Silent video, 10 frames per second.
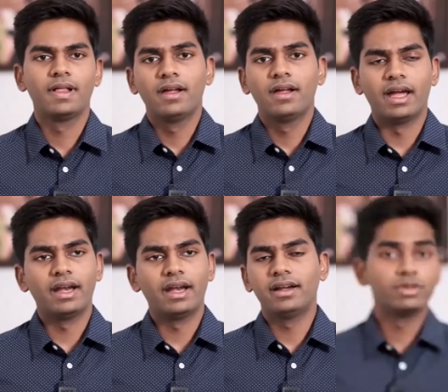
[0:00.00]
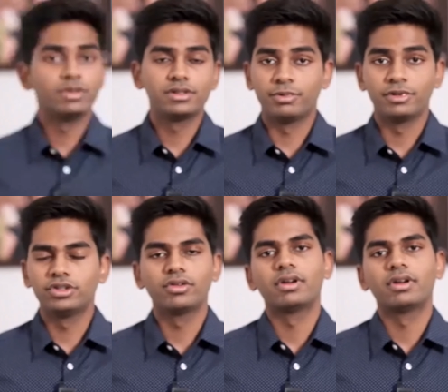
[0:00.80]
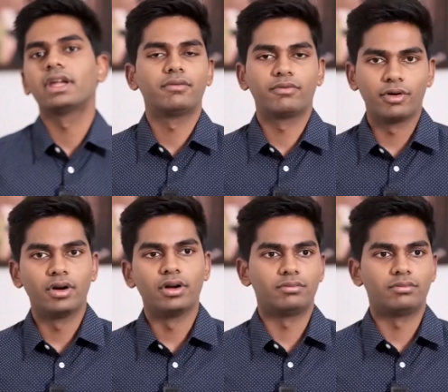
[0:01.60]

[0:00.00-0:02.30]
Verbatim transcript: and I was pursuing cricket for